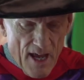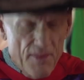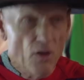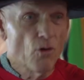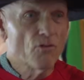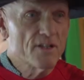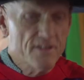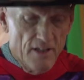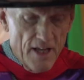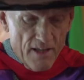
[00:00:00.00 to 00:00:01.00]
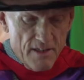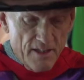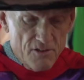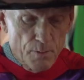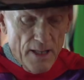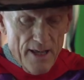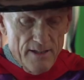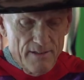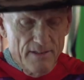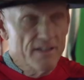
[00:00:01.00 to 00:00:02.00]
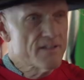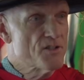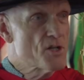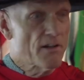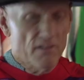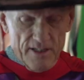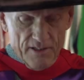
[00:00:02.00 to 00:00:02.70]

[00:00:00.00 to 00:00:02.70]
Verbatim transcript: And the law recently, I think, has played at least a generally